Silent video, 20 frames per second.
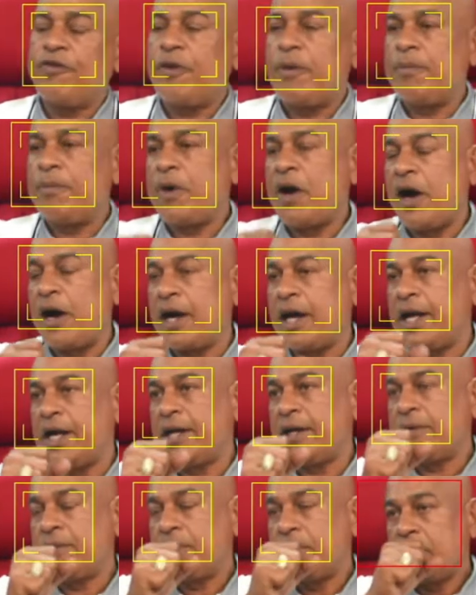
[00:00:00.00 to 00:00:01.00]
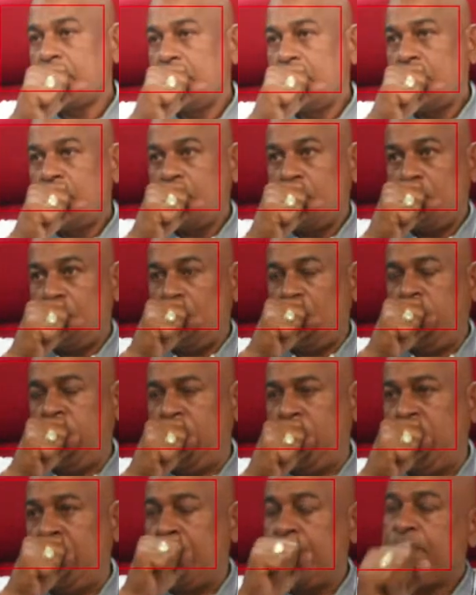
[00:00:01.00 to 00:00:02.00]
Hog Island
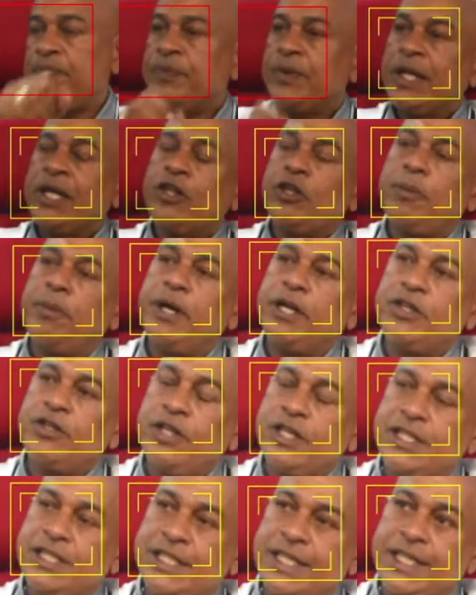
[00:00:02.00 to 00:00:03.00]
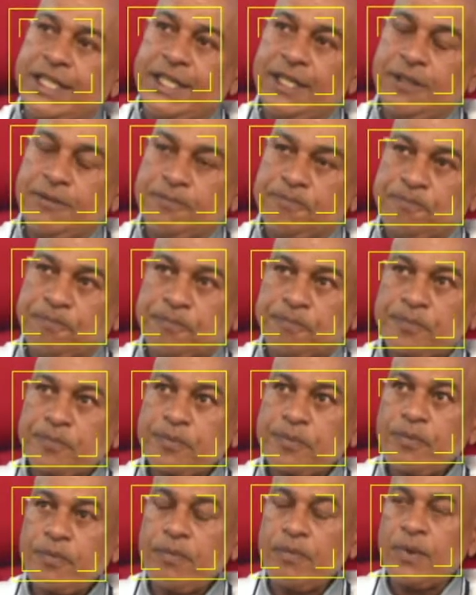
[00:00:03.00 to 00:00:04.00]
to bring to the city,
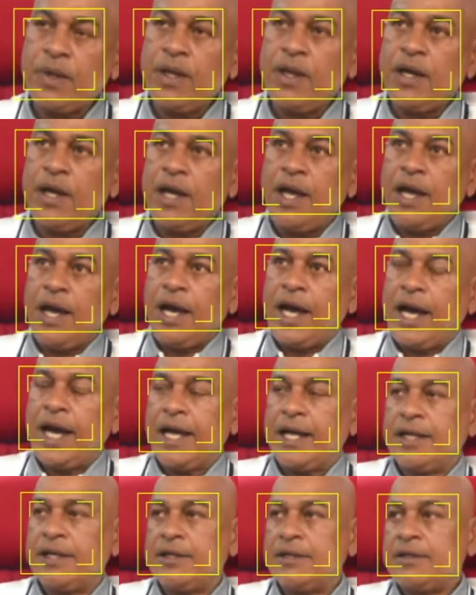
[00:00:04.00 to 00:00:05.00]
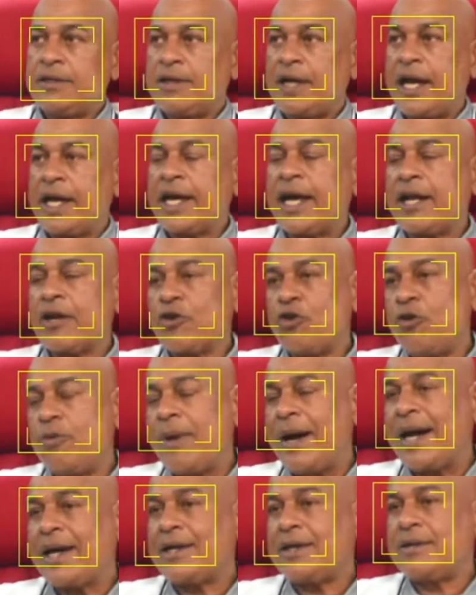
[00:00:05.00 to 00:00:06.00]
and I gotta go
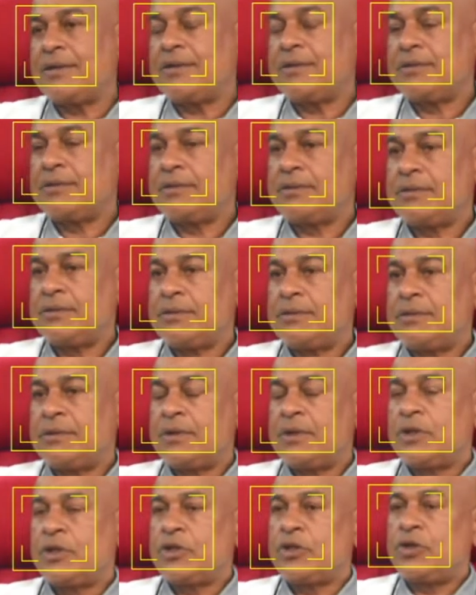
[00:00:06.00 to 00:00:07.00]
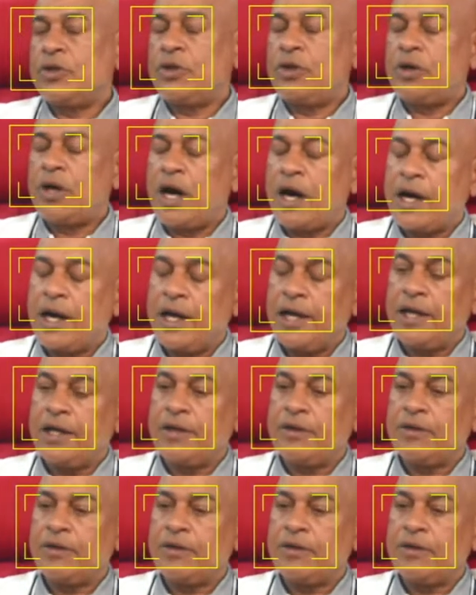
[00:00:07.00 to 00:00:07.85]
back to Hog Island